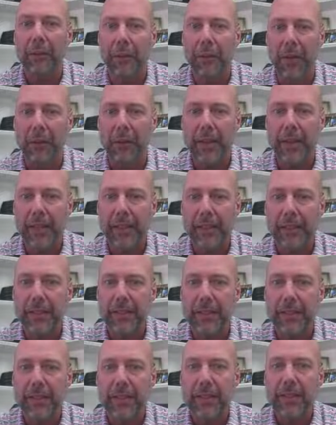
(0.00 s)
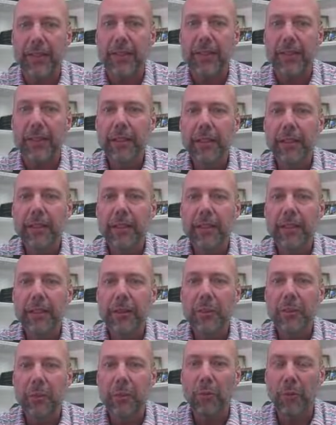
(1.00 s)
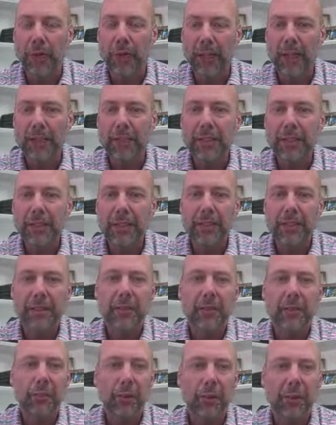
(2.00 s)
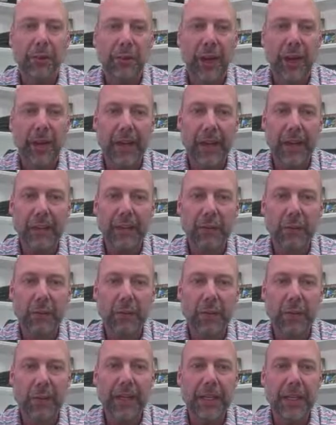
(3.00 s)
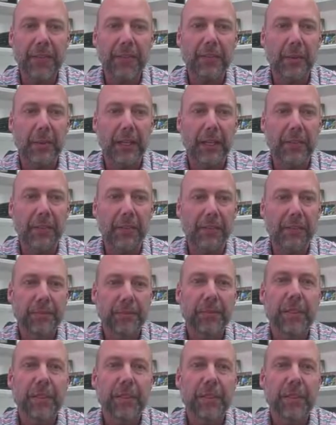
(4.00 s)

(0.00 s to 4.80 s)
renovate, rent, refinance, repeat. Well,